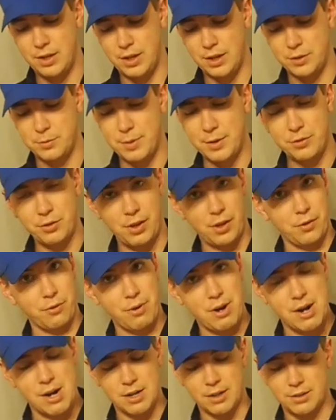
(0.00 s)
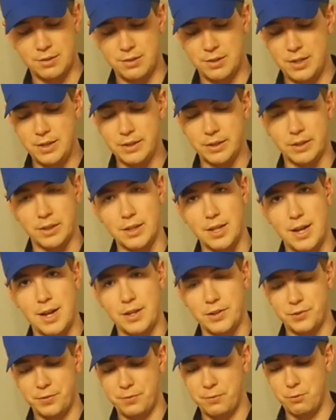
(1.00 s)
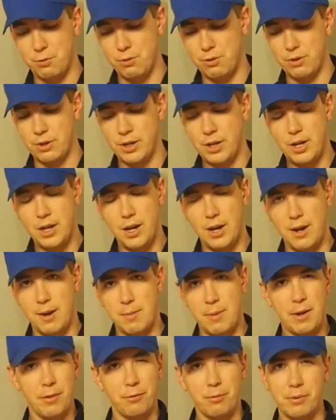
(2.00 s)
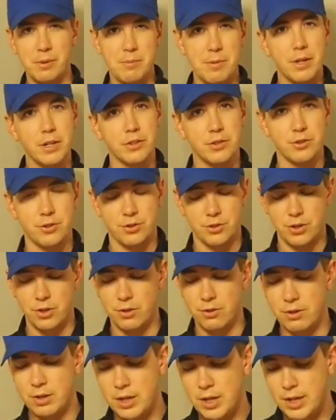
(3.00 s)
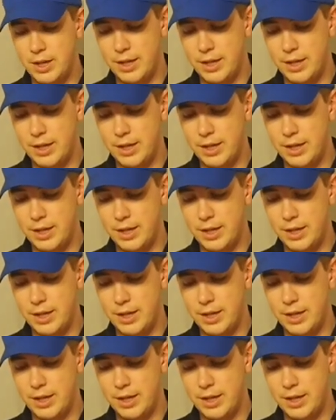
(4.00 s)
uh, especially on the rocks, in the glass for uh, about three minutes or so.